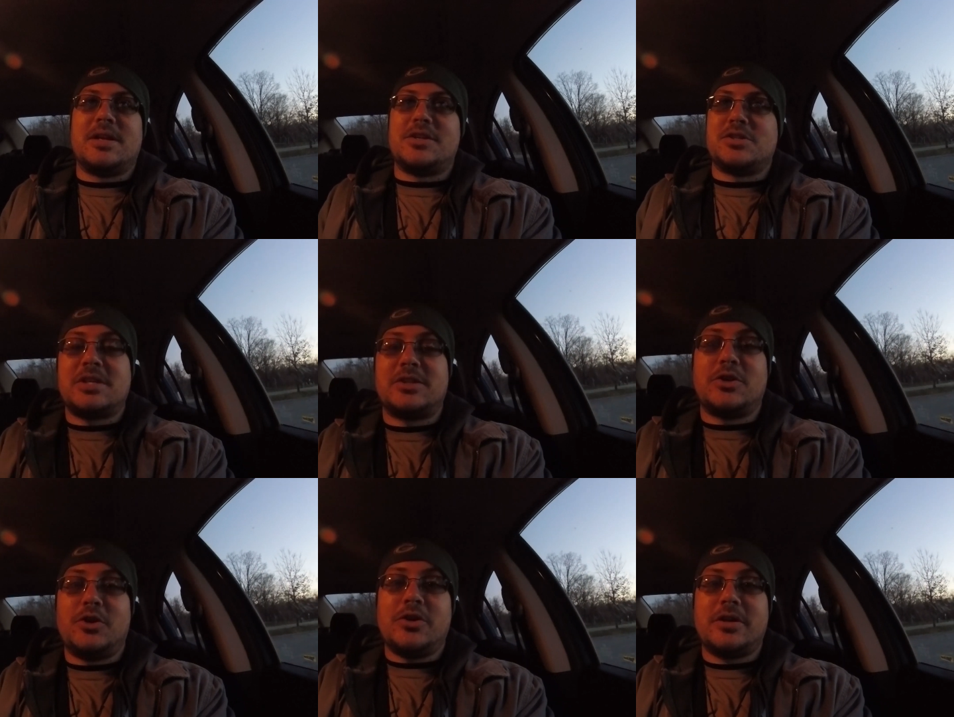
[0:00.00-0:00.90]
I just set the
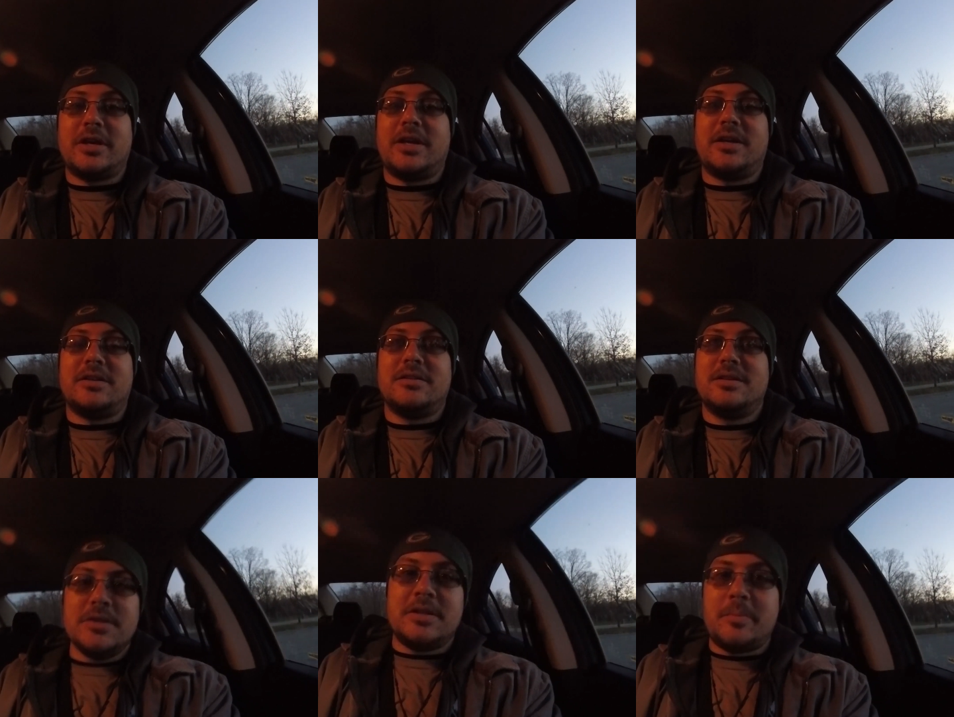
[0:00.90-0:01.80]
hook, and
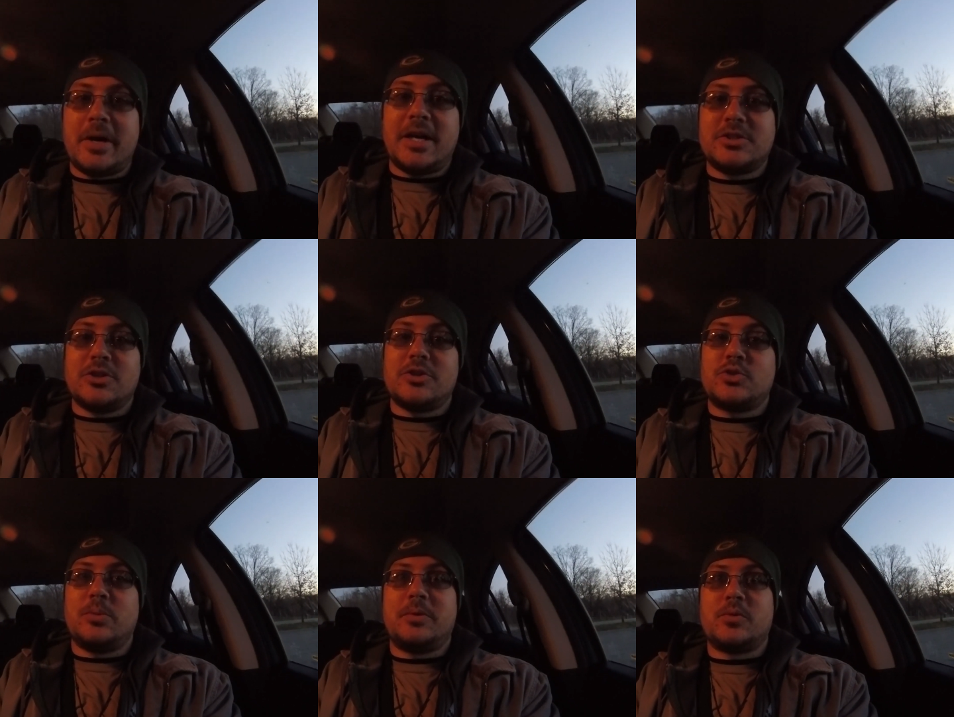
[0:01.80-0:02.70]
then the bass started
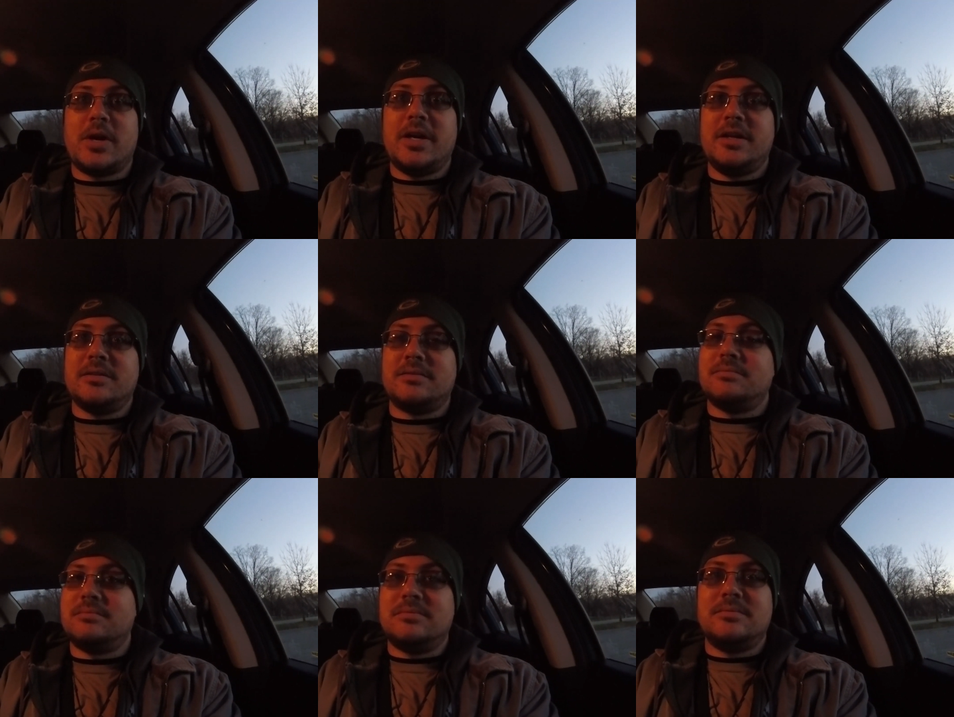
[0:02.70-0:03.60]
swimming right, and